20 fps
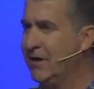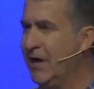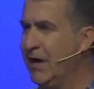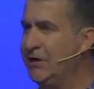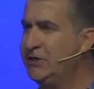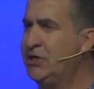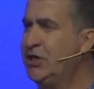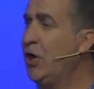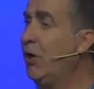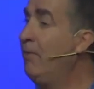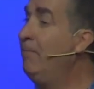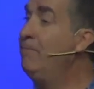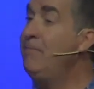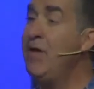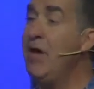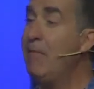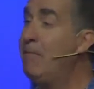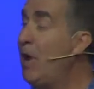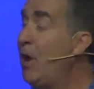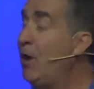until
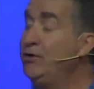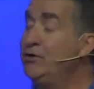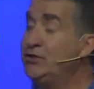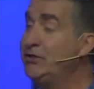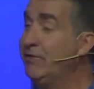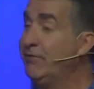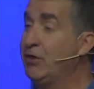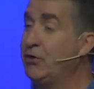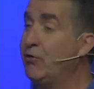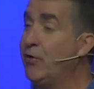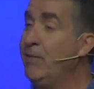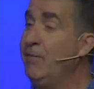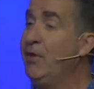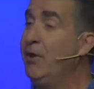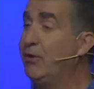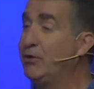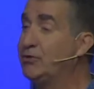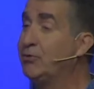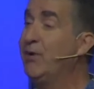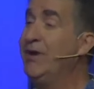most of the
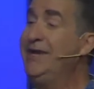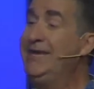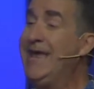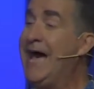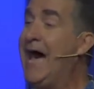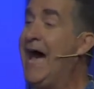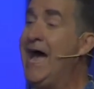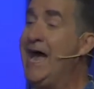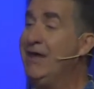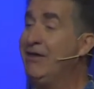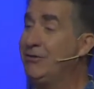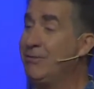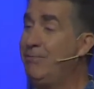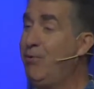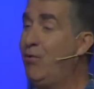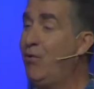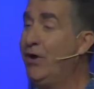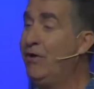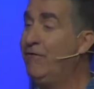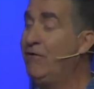criminals would die at the
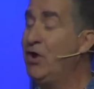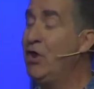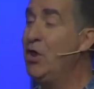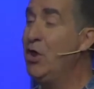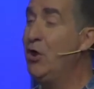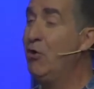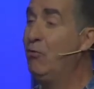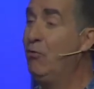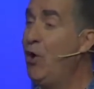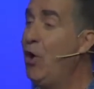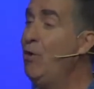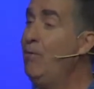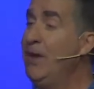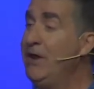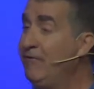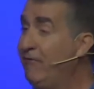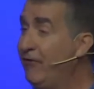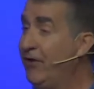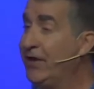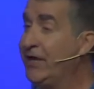point of
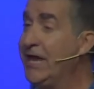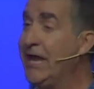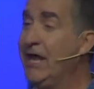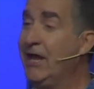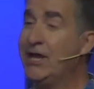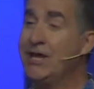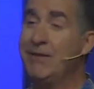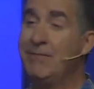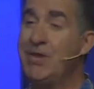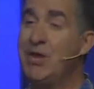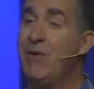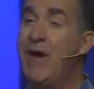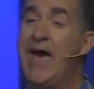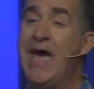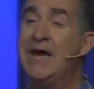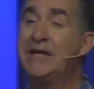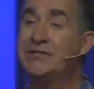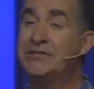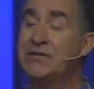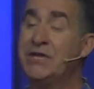Roman flagellum. You
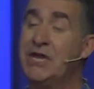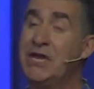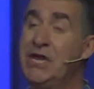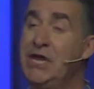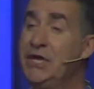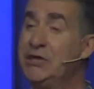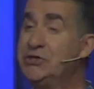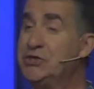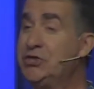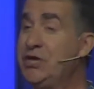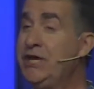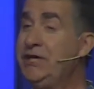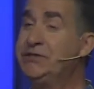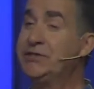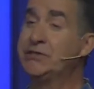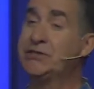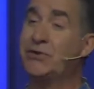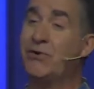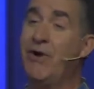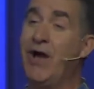ask, is
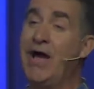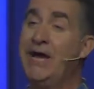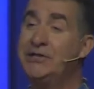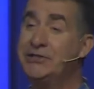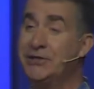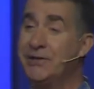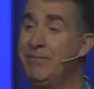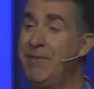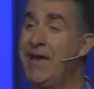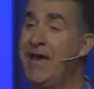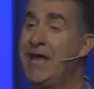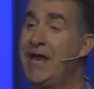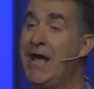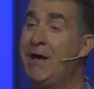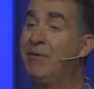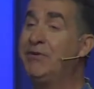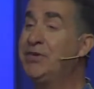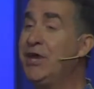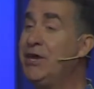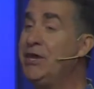Jesus Christ a man?
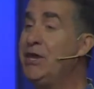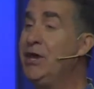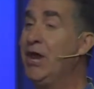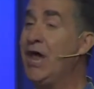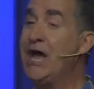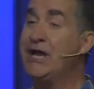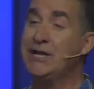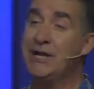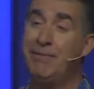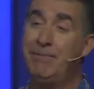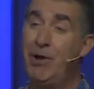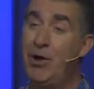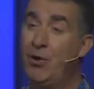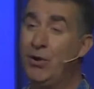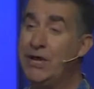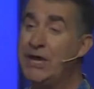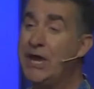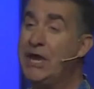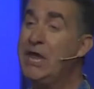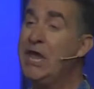I will tell you, like
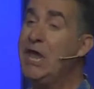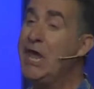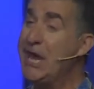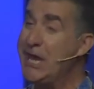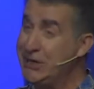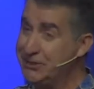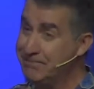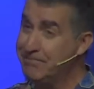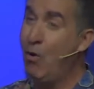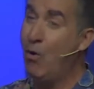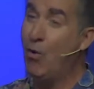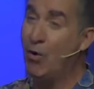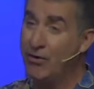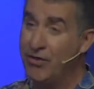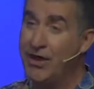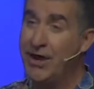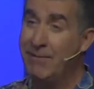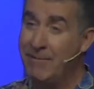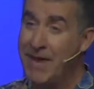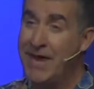Napoleon, he's more
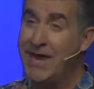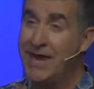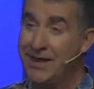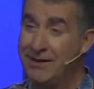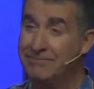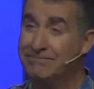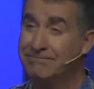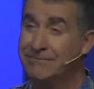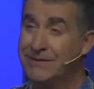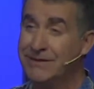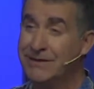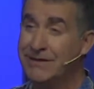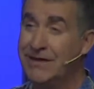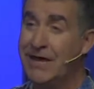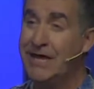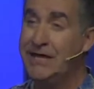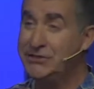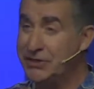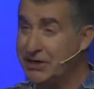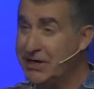than a man,
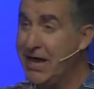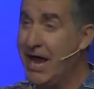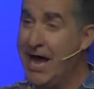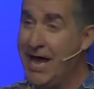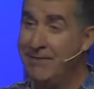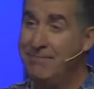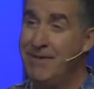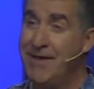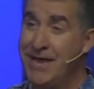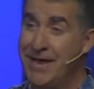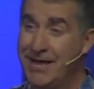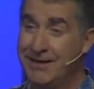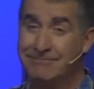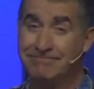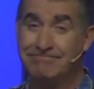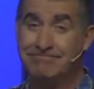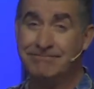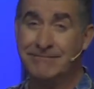he's a God man.